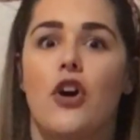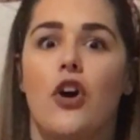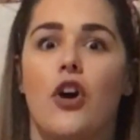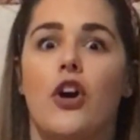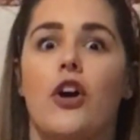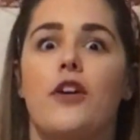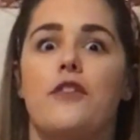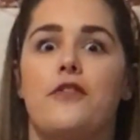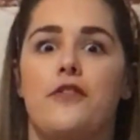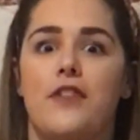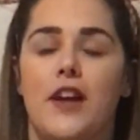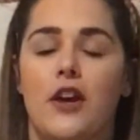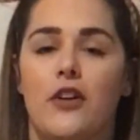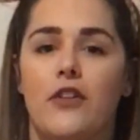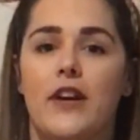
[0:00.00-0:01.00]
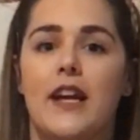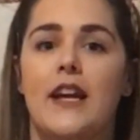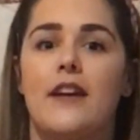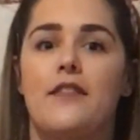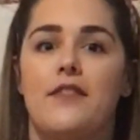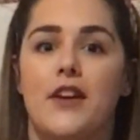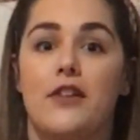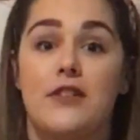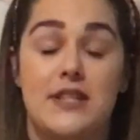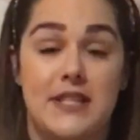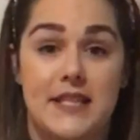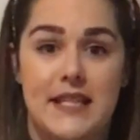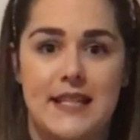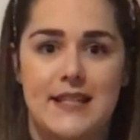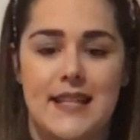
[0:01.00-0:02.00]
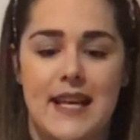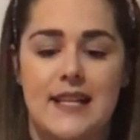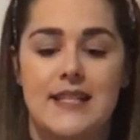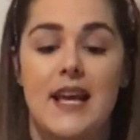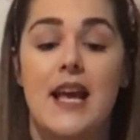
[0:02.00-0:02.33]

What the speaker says: are very, very seasoned.